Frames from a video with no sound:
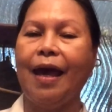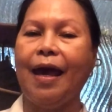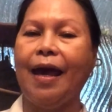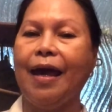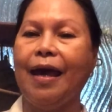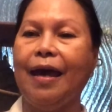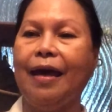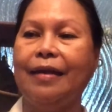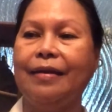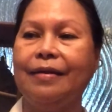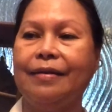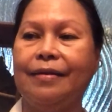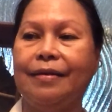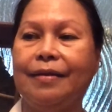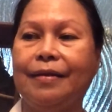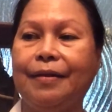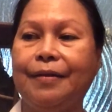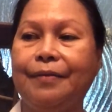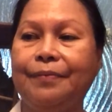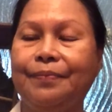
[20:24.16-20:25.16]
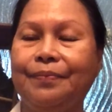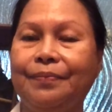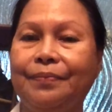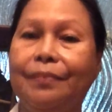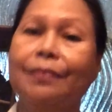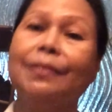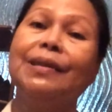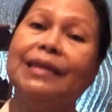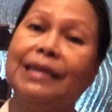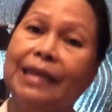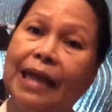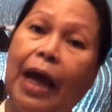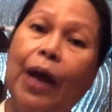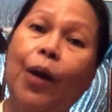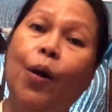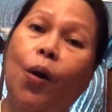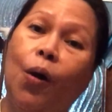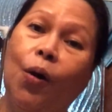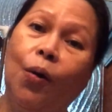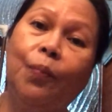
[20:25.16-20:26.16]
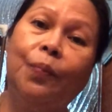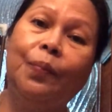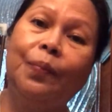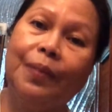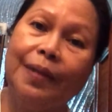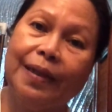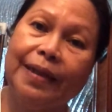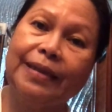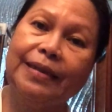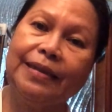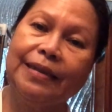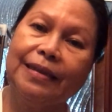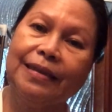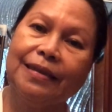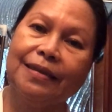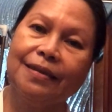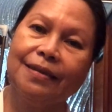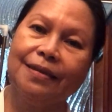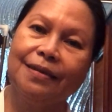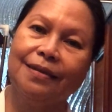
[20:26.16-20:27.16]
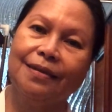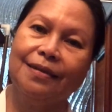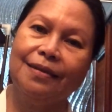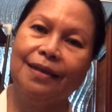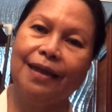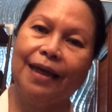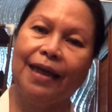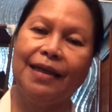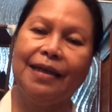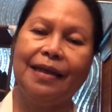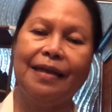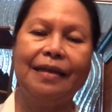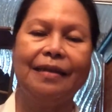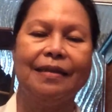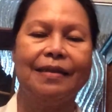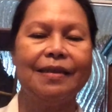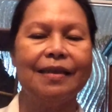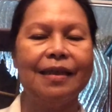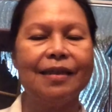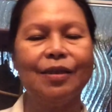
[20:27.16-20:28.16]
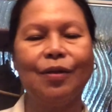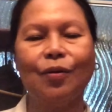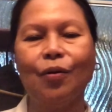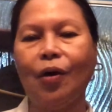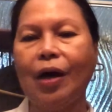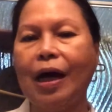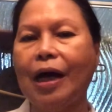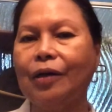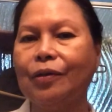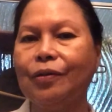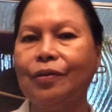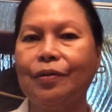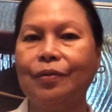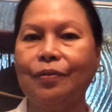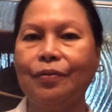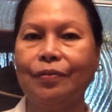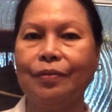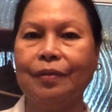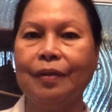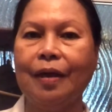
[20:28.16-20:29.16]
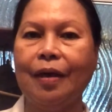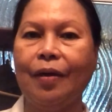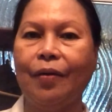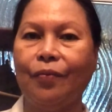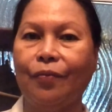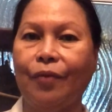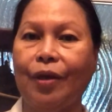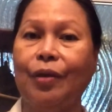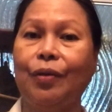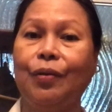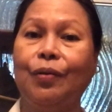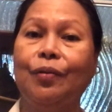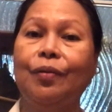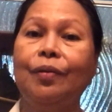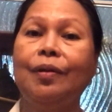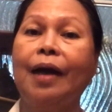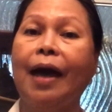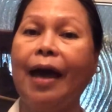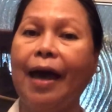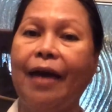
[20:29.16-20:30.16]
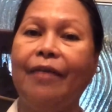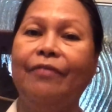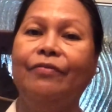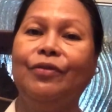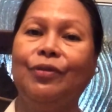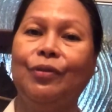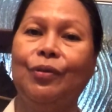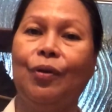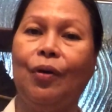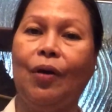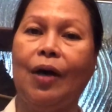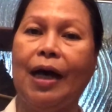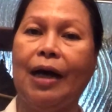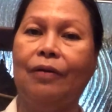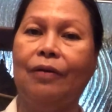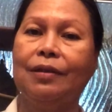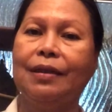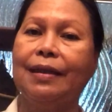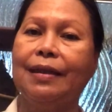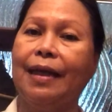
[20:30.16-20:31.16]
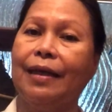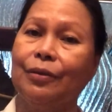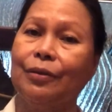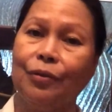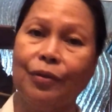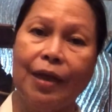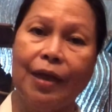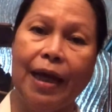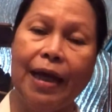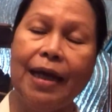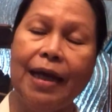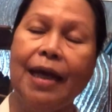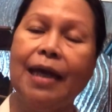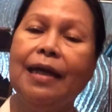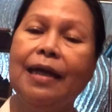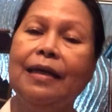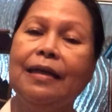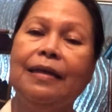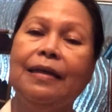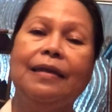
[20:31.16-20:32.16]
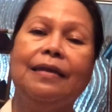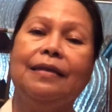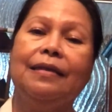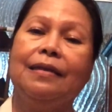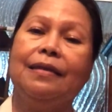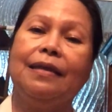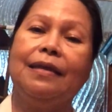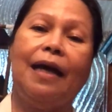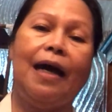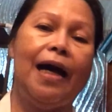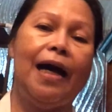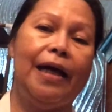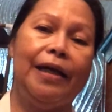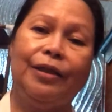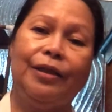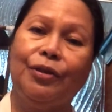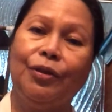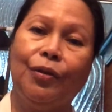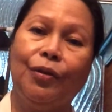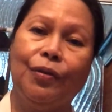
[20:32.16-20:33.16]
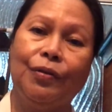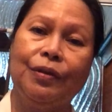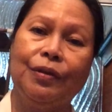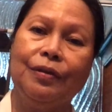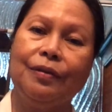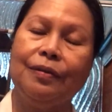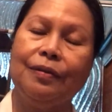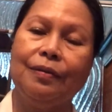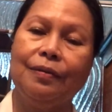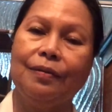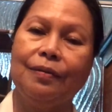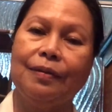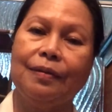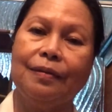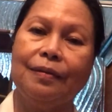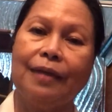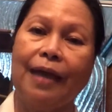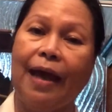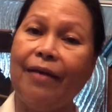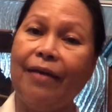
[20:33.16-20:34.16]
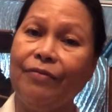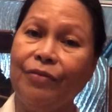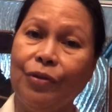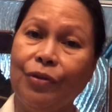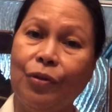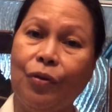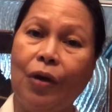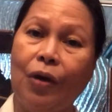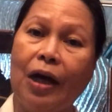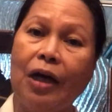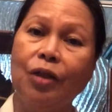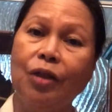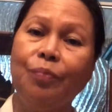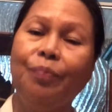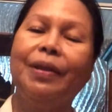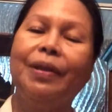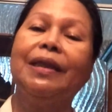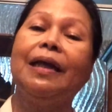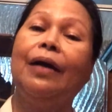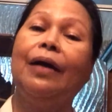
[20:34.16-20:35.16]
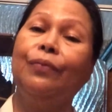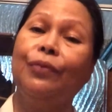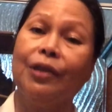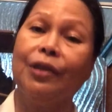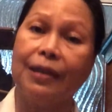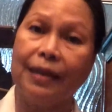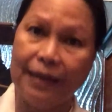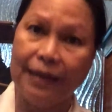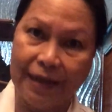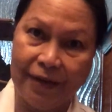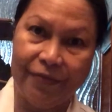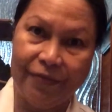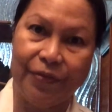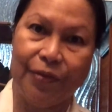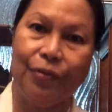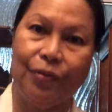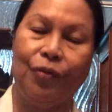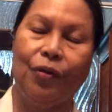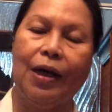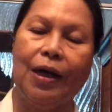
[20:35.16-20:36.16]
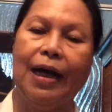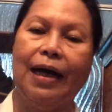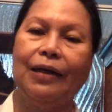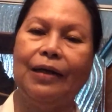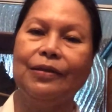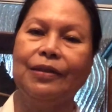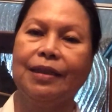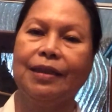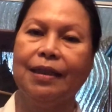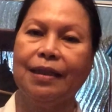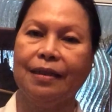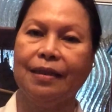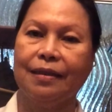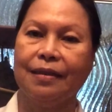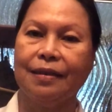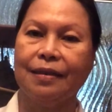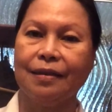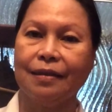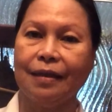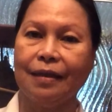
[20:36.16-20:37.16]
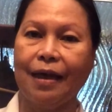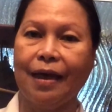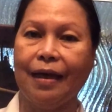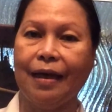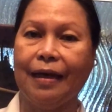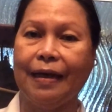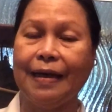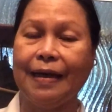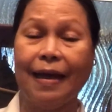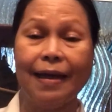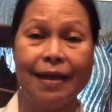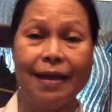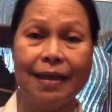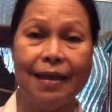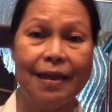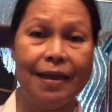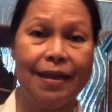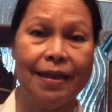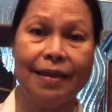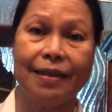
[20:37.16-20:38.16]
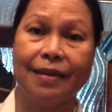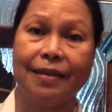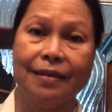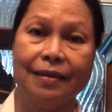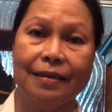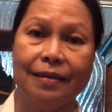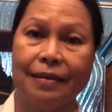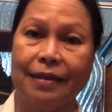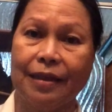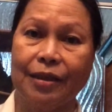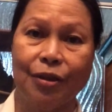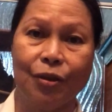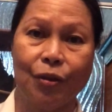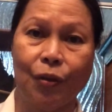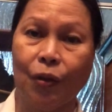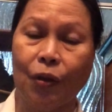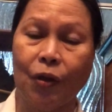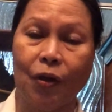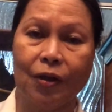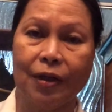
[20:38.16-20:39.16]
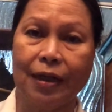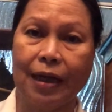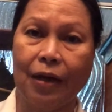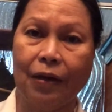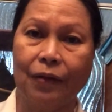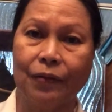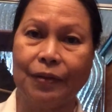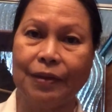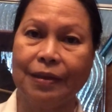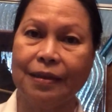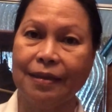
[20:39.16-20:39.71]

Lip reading: And stay home, please. And just go out when you have to go out. Like today, I don't have to go out, but I would love to go out. And luckily here, there's no lockdown.